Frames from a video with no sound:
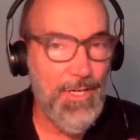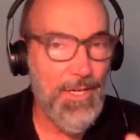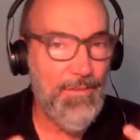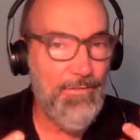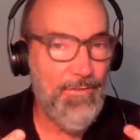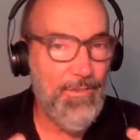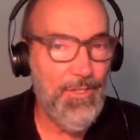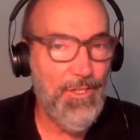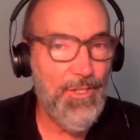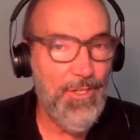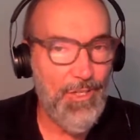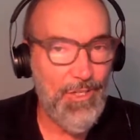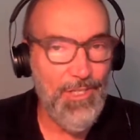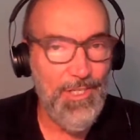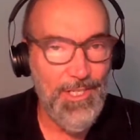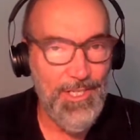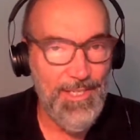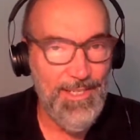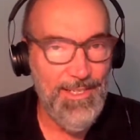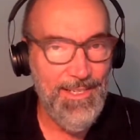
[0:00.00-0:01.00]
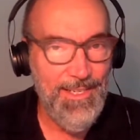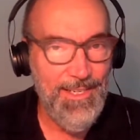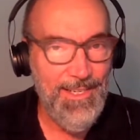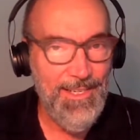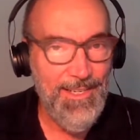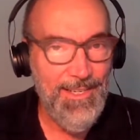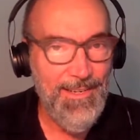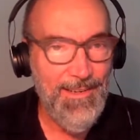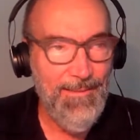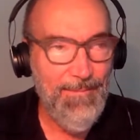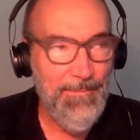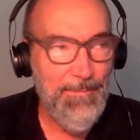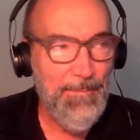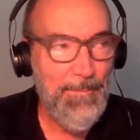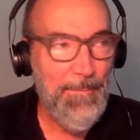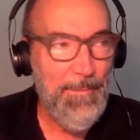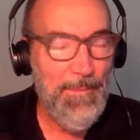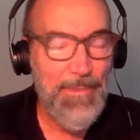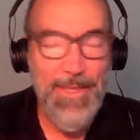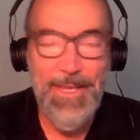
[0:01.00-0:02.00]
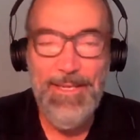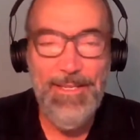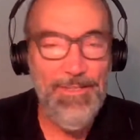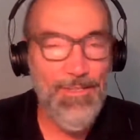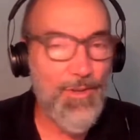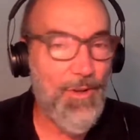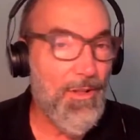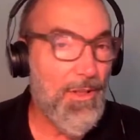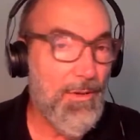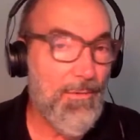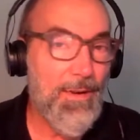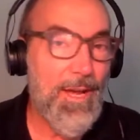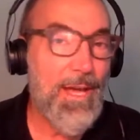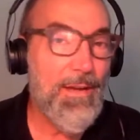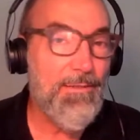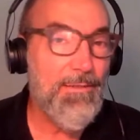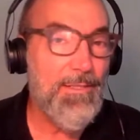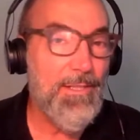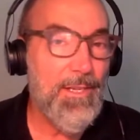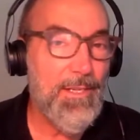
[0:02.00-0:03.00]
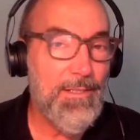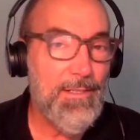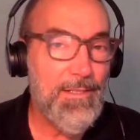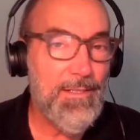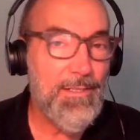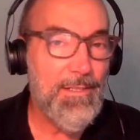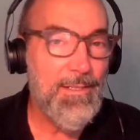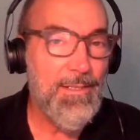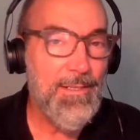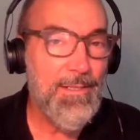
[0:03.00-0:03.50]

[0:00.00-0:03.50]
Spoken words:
of good that is all around us.